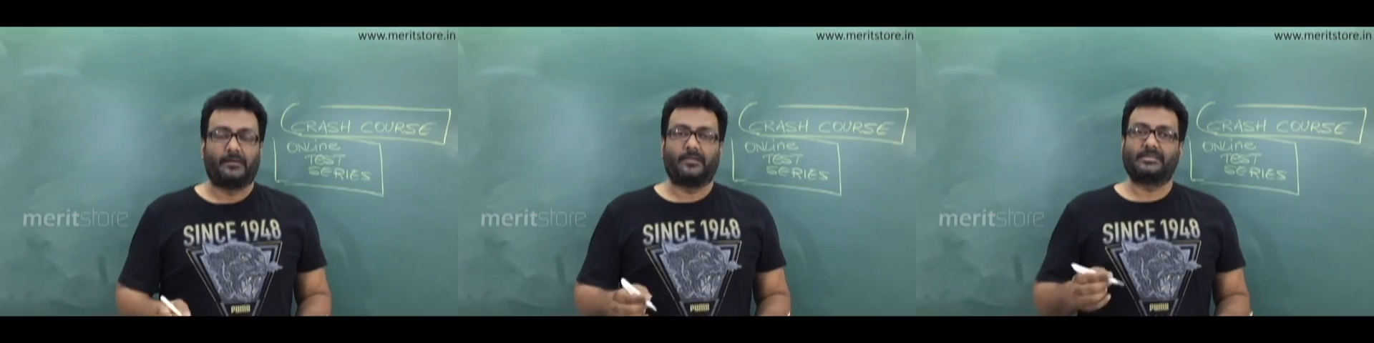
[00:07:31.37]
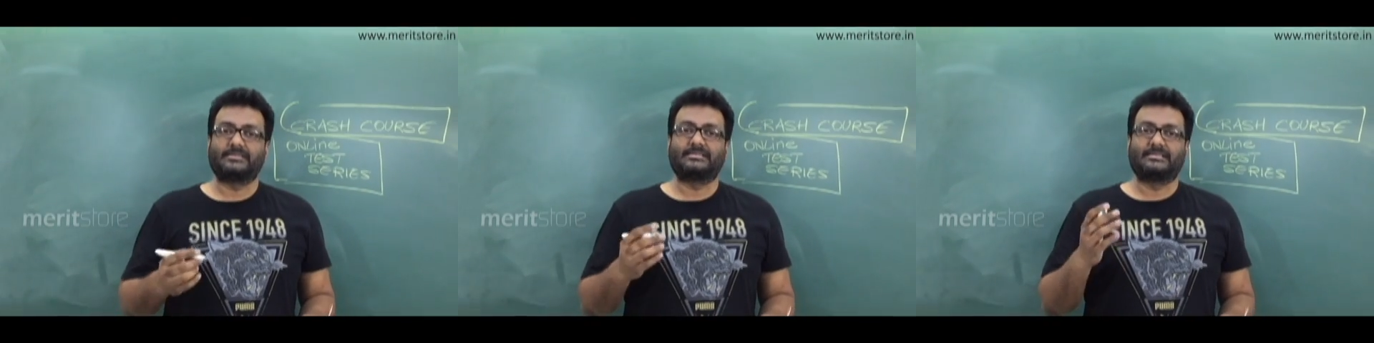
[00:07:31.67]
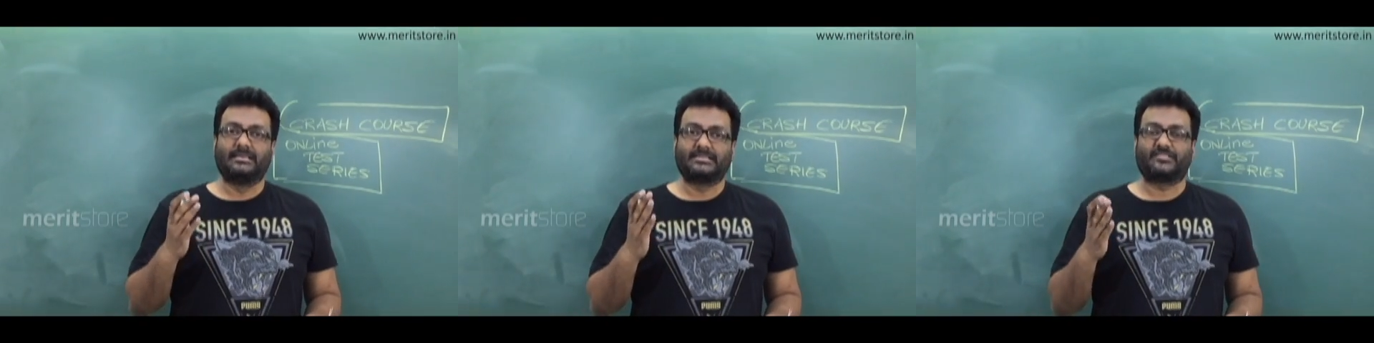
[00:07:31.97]
Now,
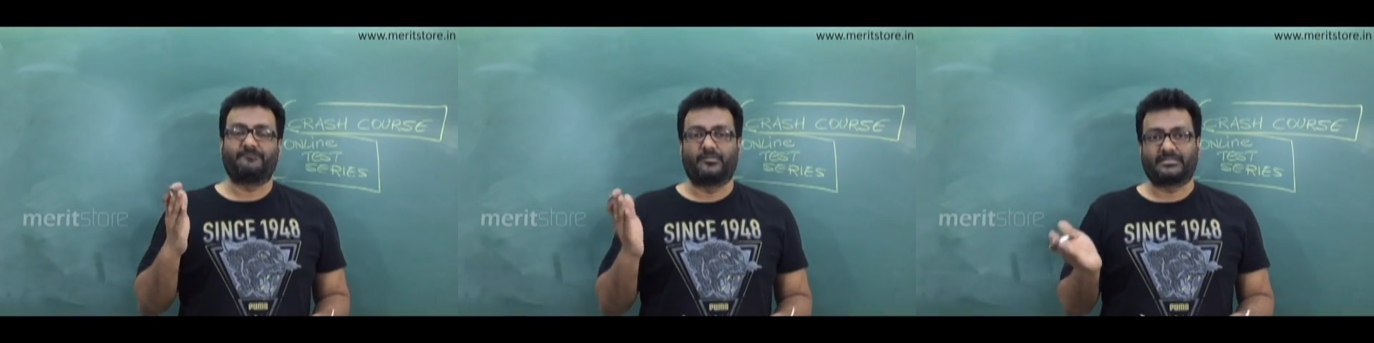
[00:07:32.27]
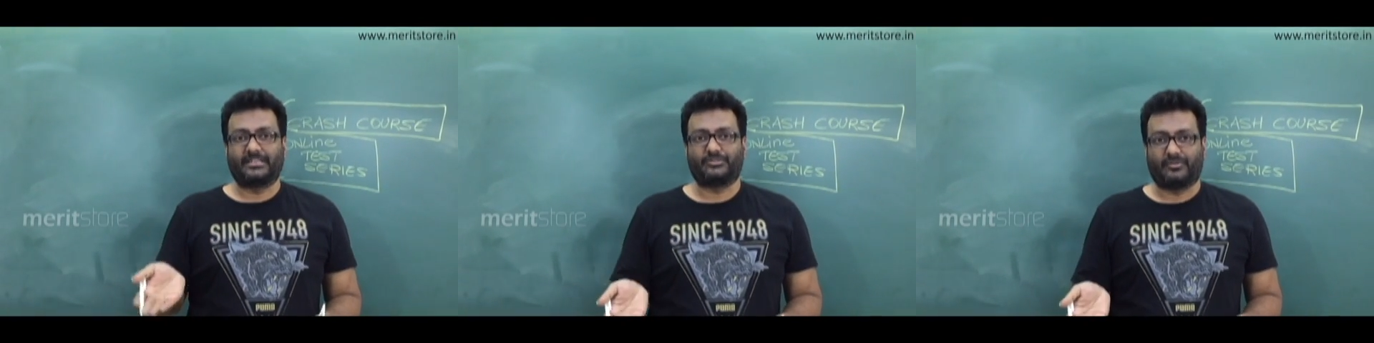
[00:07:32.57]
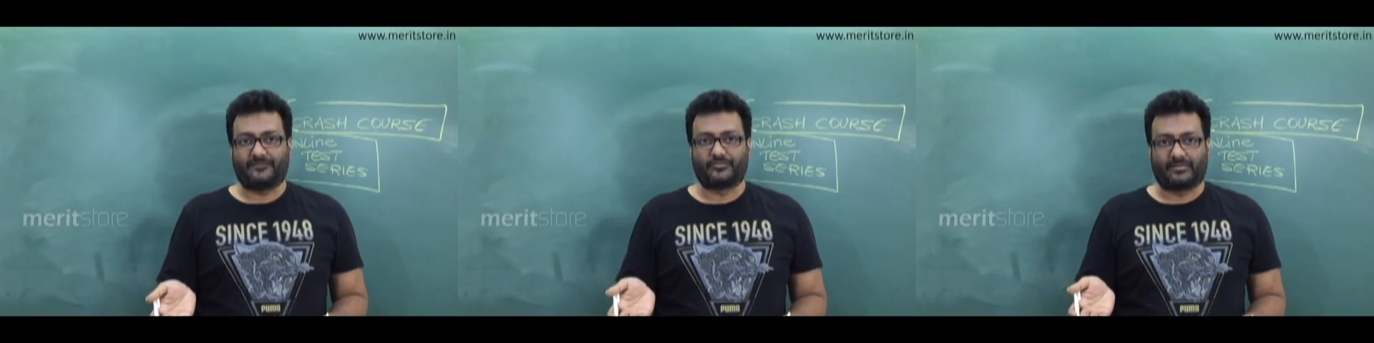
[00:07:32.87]
there's a list of books that
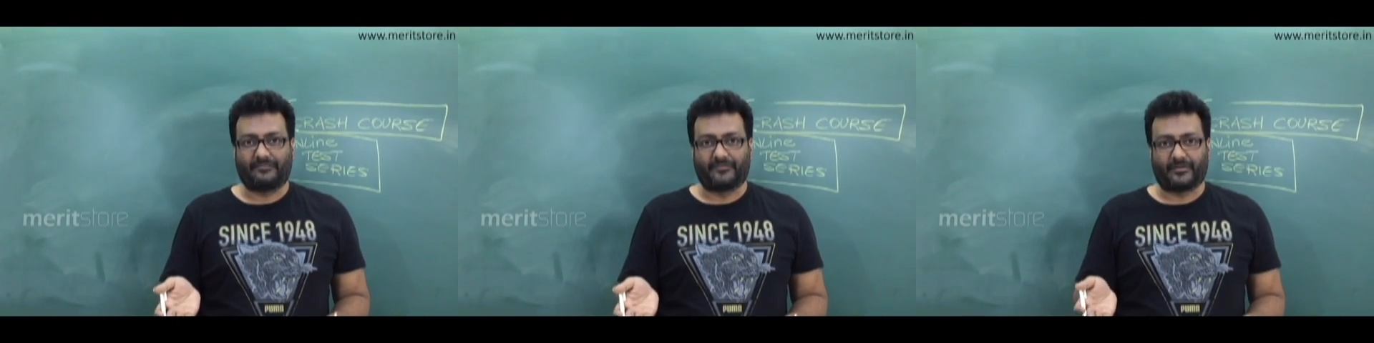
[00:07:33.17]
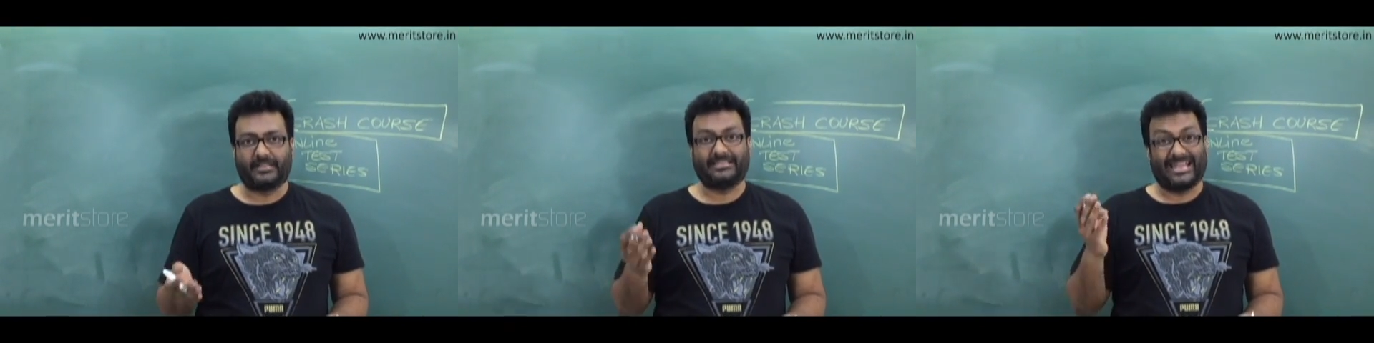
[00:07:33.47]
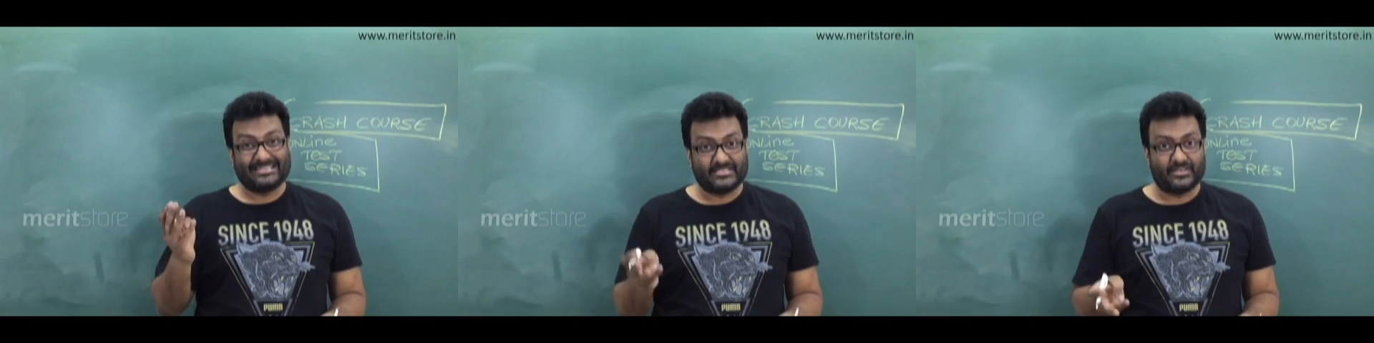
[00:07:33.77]
you have to refer, right? The
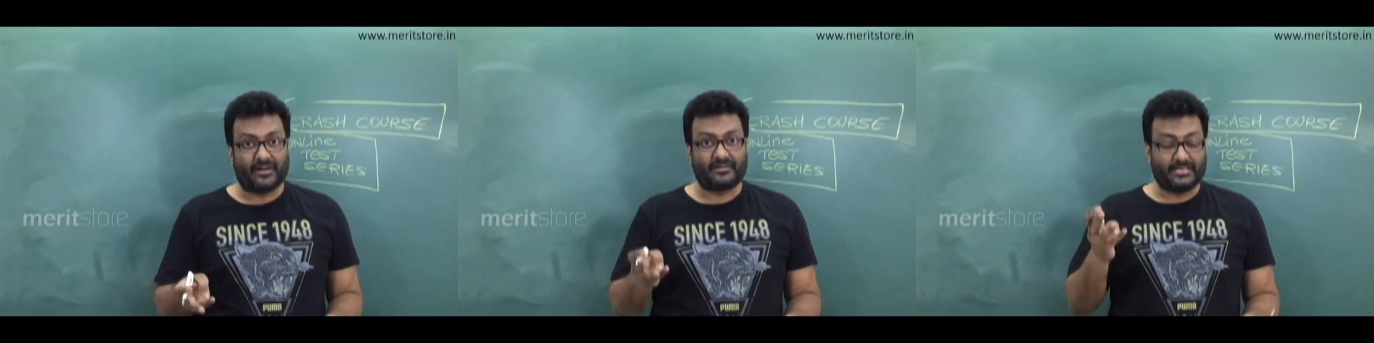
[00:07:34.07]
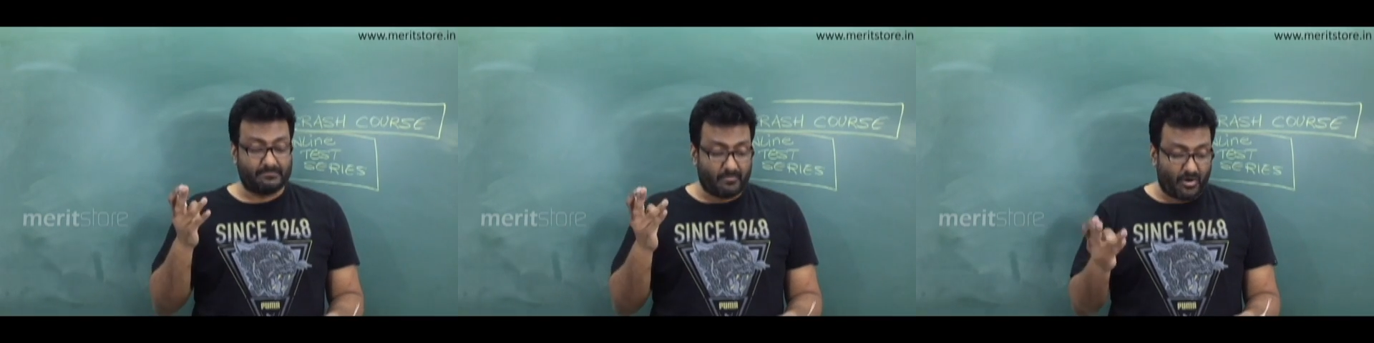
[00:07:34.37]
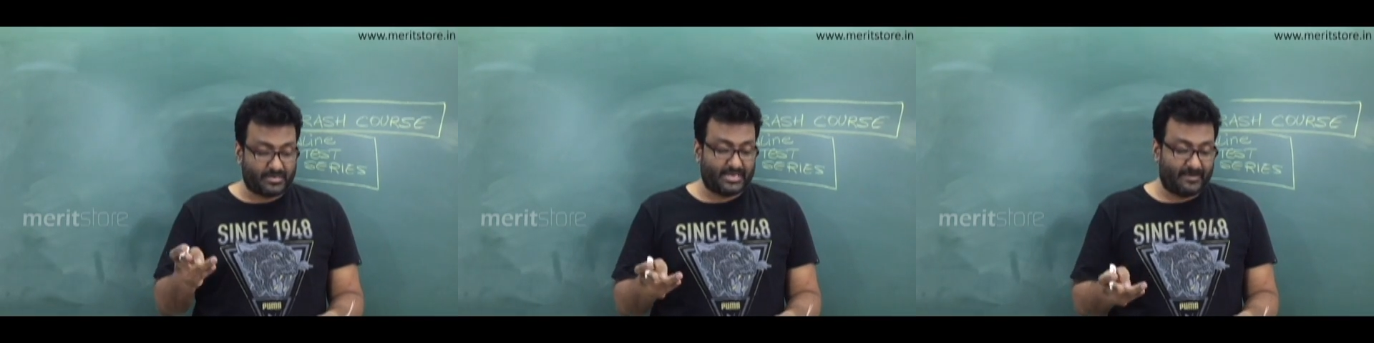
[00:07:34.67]
NCRT,
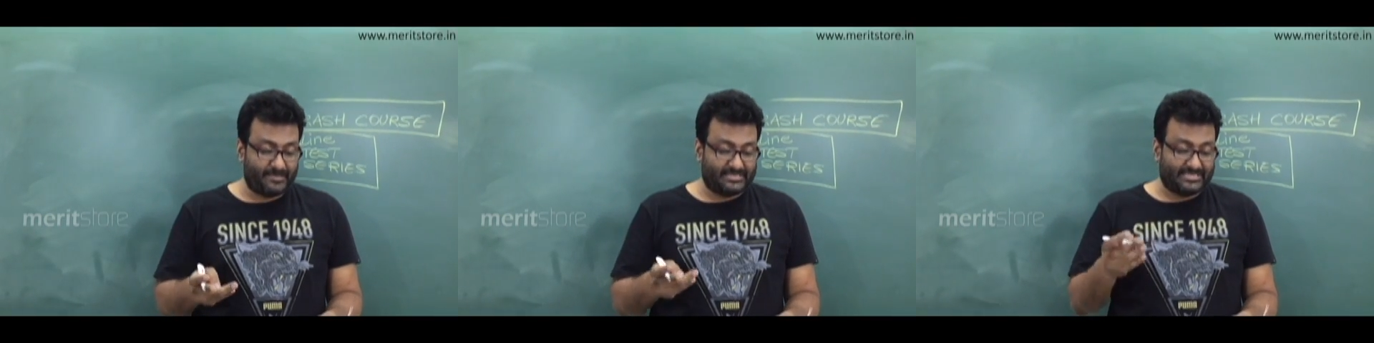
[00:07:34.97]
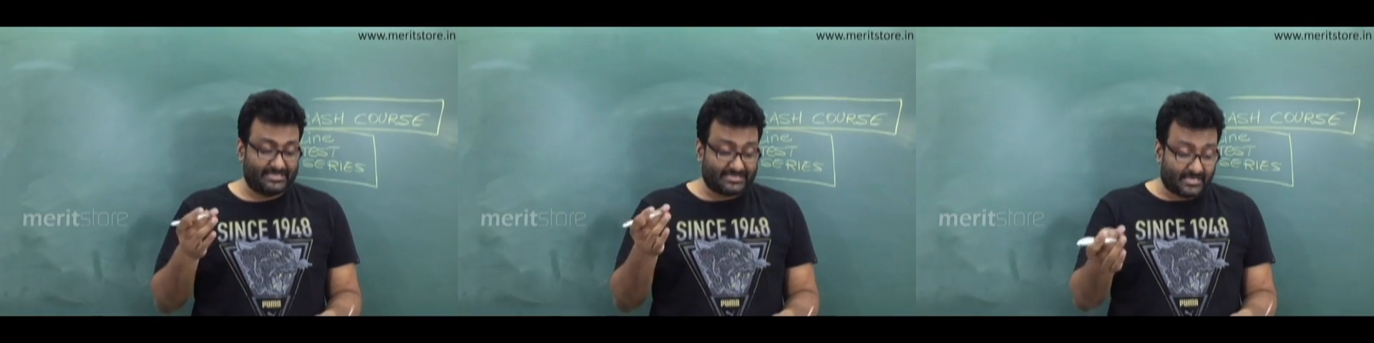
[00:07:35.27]
Modern ABC,